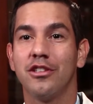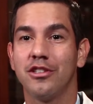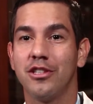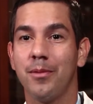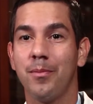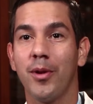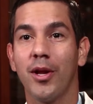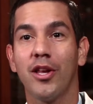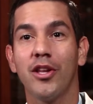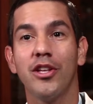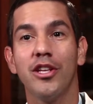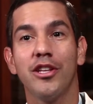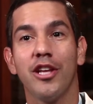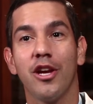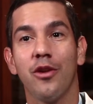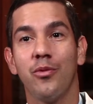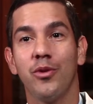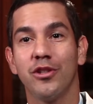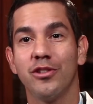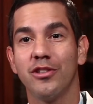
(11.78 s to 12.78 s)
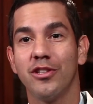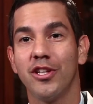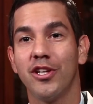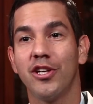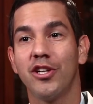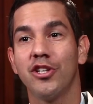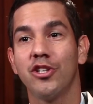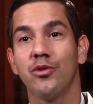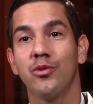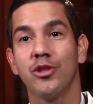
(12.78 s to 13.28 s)
Typically, they
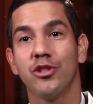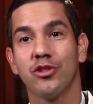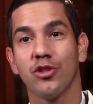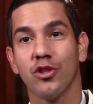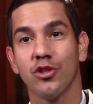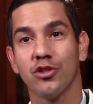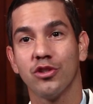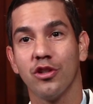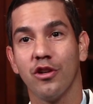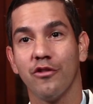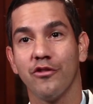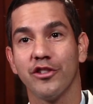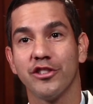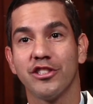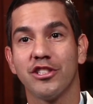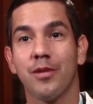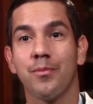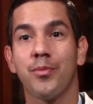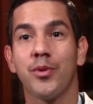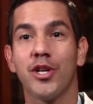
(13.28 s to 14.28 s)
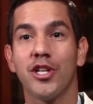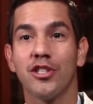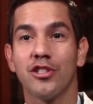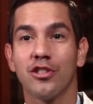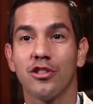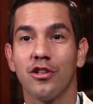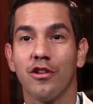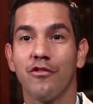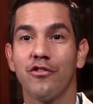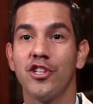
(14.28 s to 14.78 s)
are the result of the
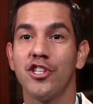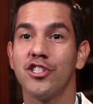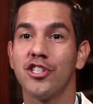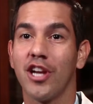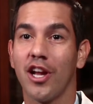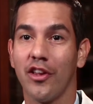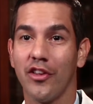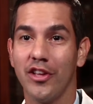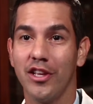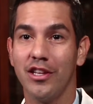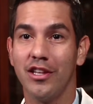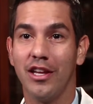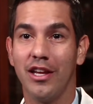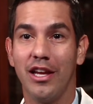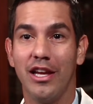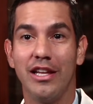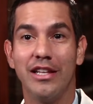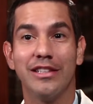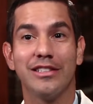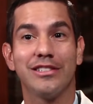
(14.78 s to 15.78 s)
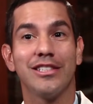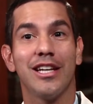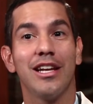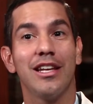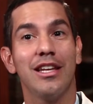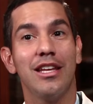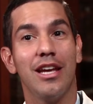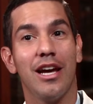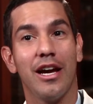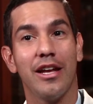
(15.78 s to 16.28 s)
separation of the jelly
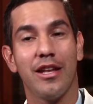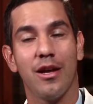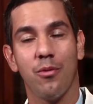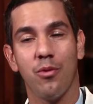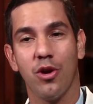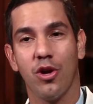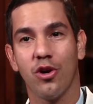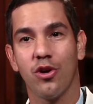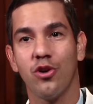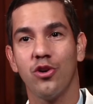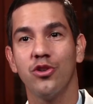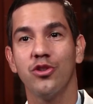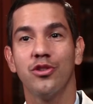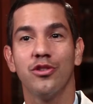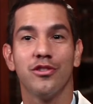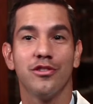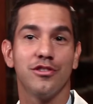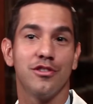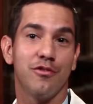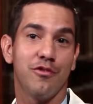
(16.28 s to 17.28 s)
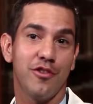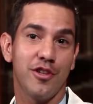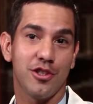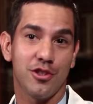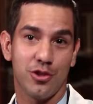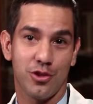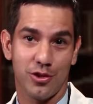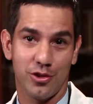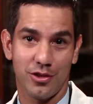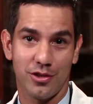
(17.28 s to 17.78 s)
inside the eye that we call the
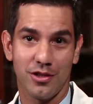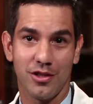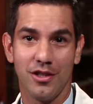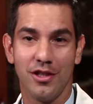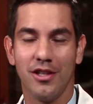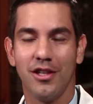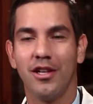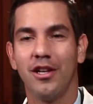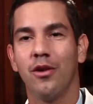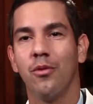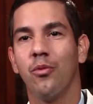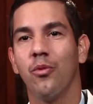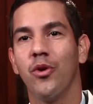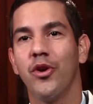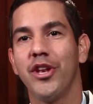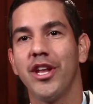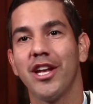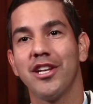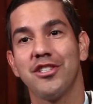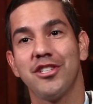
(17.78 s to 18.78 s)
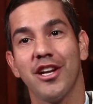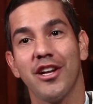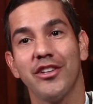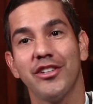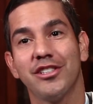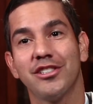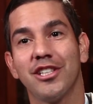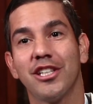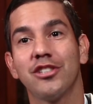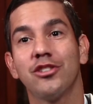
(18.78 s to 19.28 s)
vitreous. When that
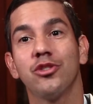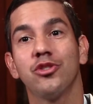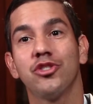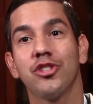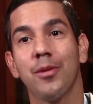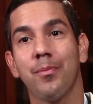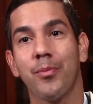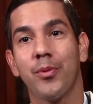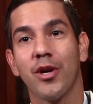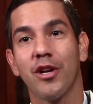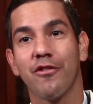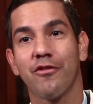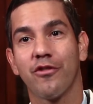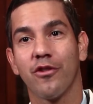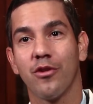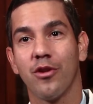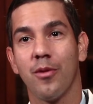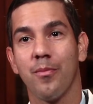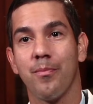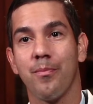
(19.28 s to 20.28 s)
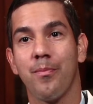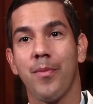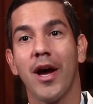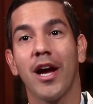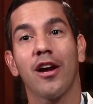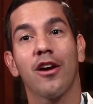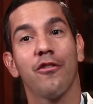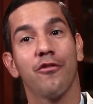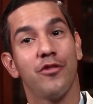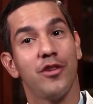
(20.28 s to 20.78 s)
jelly starts to separate from the
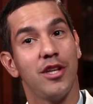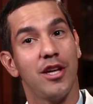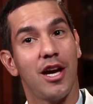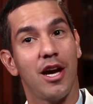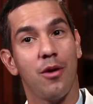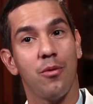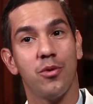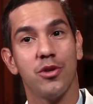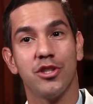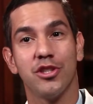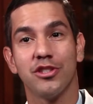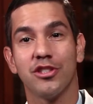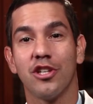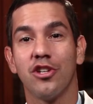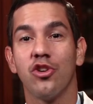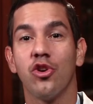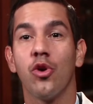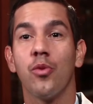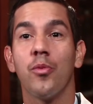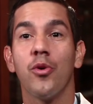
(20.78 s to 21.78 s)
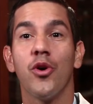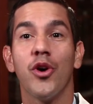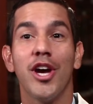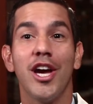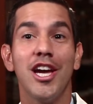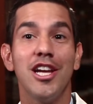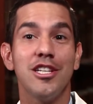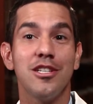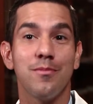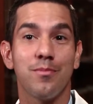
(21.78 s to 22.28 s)
back of the eye, which is a normal
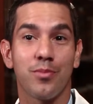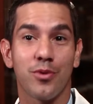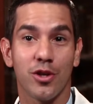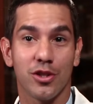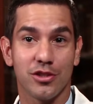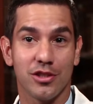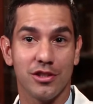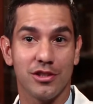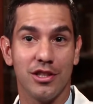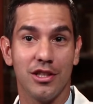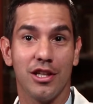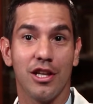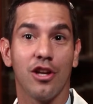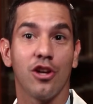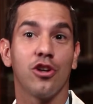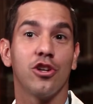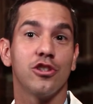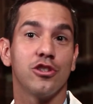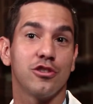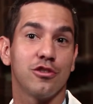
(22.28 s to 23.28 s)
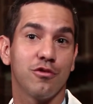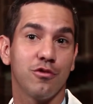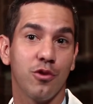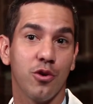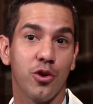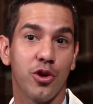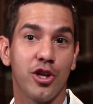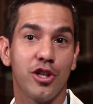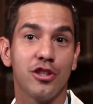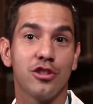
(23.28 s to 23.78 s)
aging process, it can cause
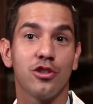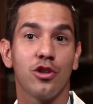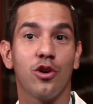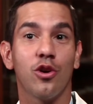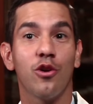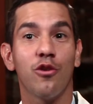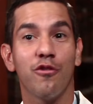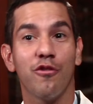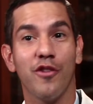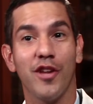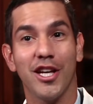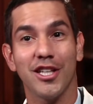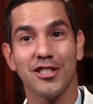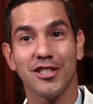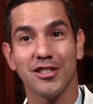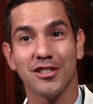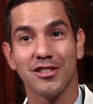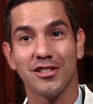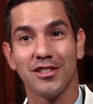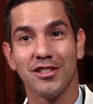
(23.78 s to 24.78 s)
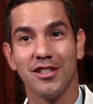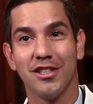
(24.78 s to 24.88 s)
floaters or flashes.